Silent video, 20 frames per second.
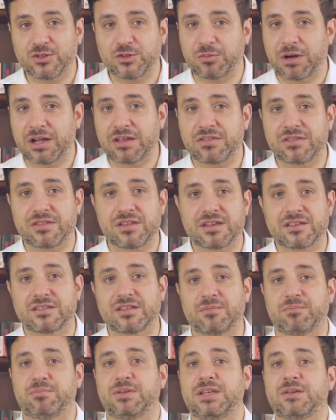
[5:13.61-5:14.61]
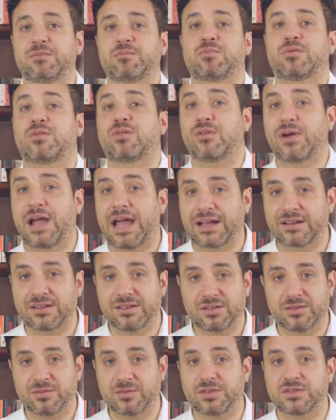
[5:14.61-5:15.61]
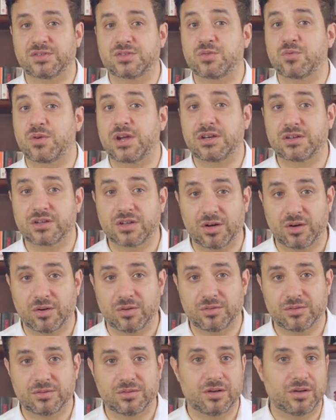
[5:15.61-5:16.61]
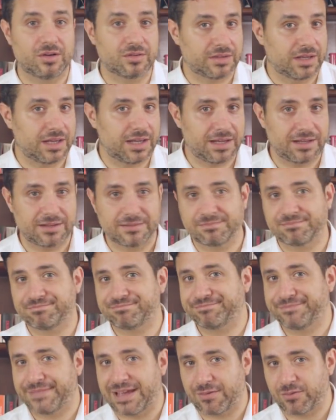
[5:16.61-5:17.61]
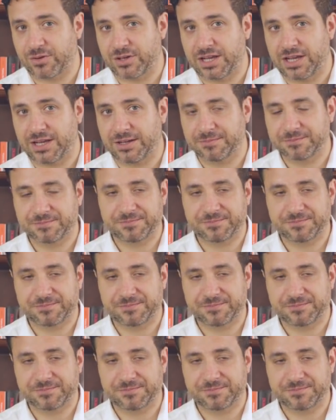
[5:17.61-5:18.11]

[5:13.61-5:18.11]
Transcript: you might think that being proactive is the way to go, all day, every day.